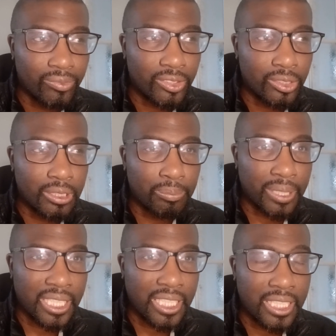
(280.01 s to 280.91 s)
Do you want to
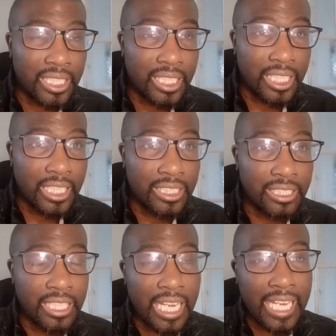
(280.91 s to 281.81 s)
play in
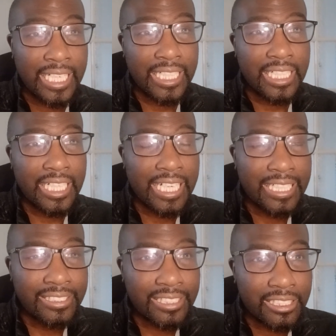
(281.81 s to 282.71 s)
a
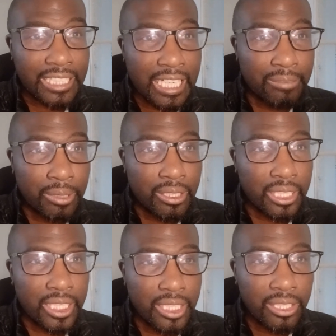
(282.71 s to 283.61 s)
entertainment
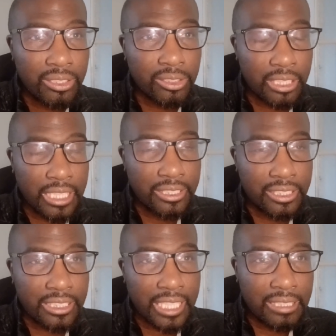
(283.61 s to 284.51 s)
league,
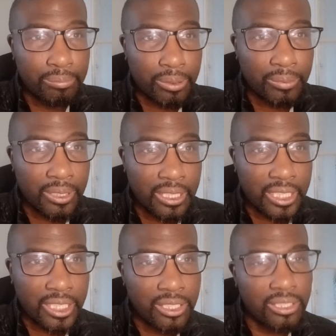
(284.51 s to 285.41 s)
entertaining Premier
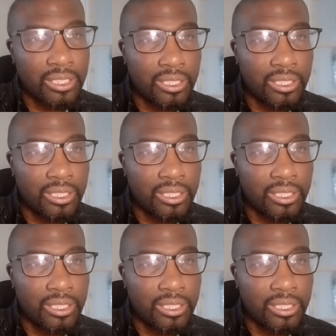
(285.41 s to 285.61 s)
League,